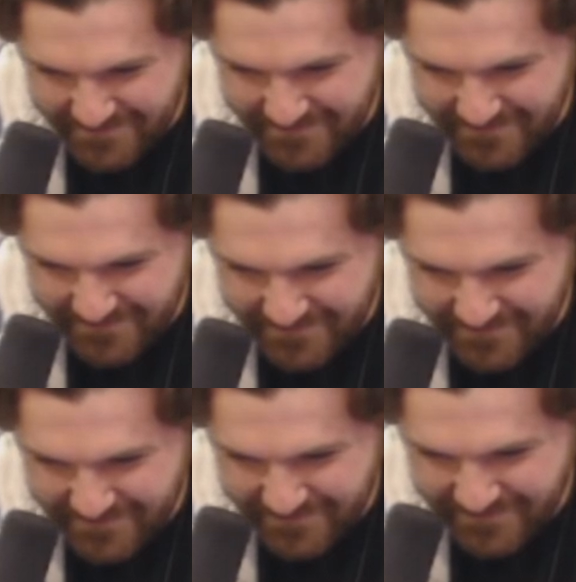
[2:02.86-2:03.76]

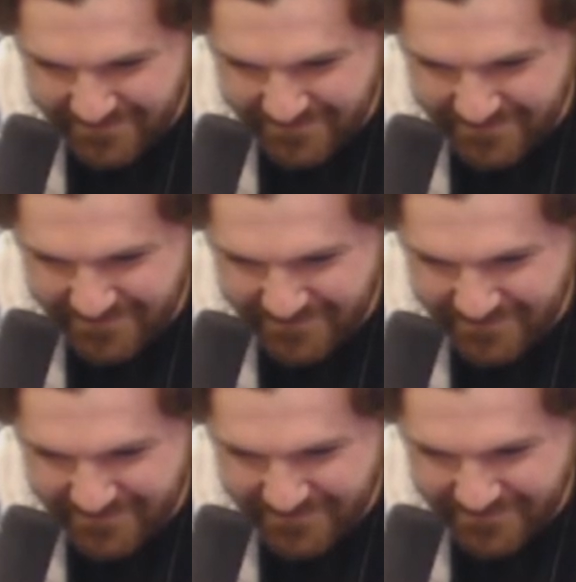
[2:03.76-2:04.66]

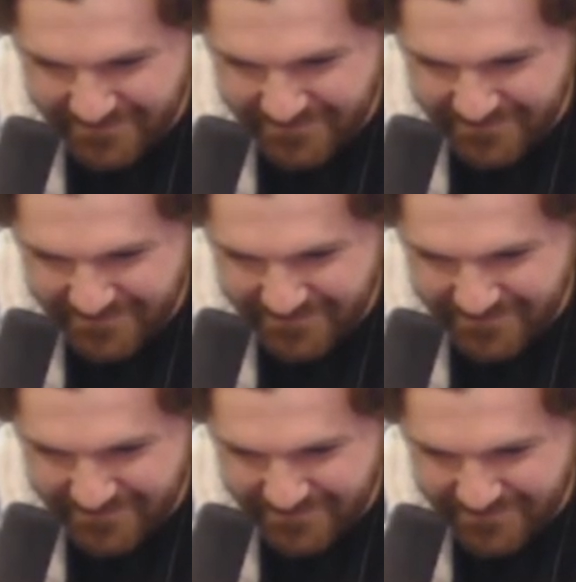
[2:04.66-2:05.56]

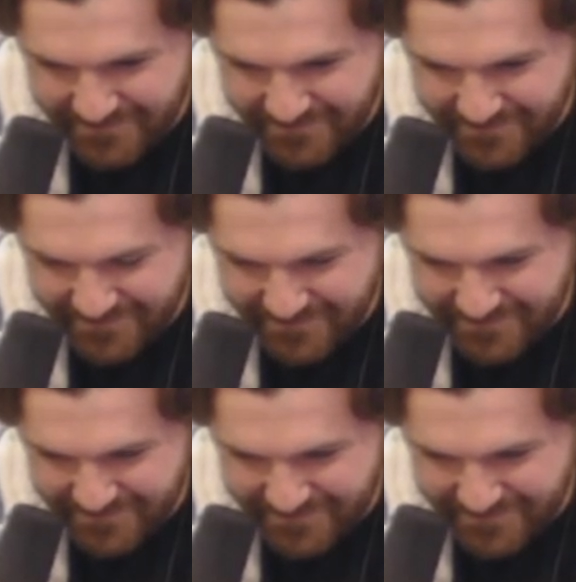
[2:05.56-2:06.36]
The person shown says nothing.